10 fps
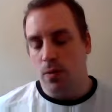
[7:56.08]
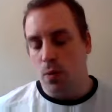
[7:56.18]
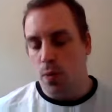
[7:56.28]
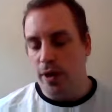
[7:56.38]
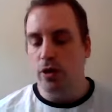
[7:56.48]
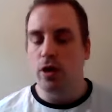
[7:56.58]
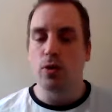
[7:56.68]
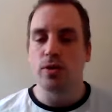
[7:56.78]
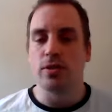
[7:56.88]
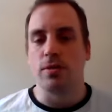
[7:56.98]
when you're
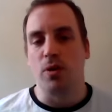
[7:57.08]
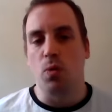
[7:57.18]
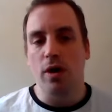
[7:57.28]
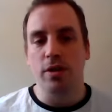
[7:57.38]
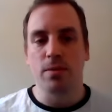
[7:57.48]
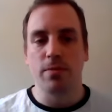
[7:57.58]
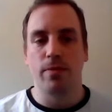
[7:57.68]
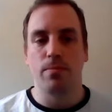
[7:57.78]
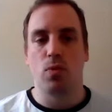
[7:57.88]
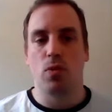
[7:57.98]
coaching somebody, what are some of
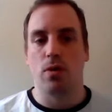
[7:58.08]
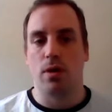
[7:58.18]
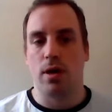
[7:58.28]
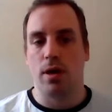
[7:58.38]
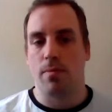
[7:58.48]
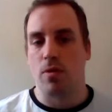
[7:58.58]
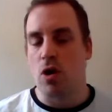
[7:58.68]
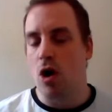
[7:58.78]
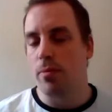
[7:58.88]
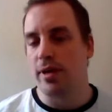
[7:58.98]
the more
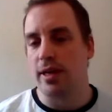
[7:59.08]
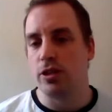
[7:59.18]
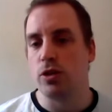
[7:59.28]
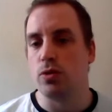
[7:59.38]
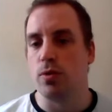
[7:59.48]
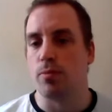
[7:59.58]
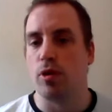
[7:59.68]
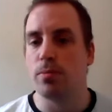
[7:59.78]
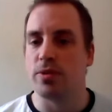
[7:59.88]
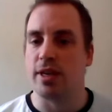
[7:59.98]
common issues or
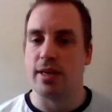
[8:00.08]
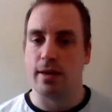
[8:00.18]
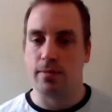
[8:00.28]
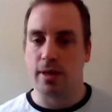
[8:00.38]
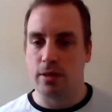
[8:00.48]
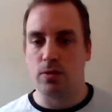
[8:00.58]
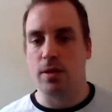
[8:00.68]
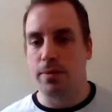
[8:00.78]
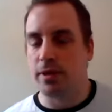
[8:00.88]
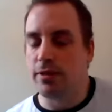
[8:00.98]
problems that you
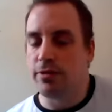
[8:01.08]
typically